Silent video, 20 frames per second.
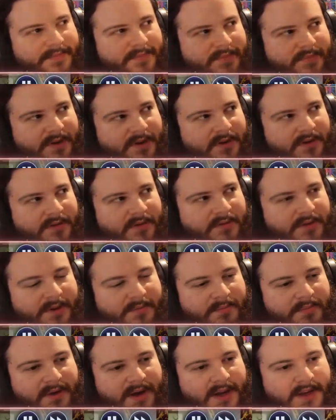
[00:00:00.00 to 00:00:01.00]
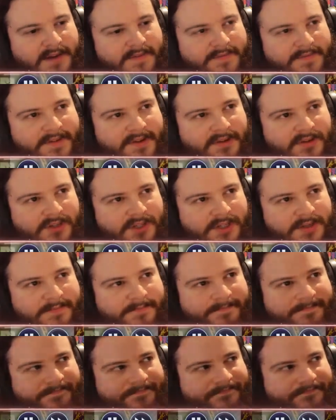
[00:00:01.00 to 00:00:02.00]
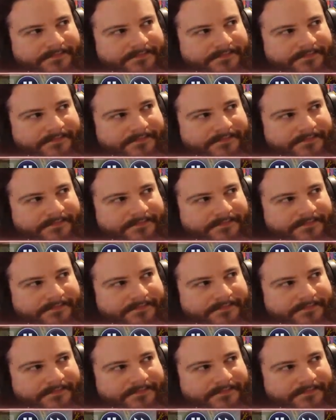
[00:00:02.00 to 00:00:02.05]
We're going with the Branded Fusion.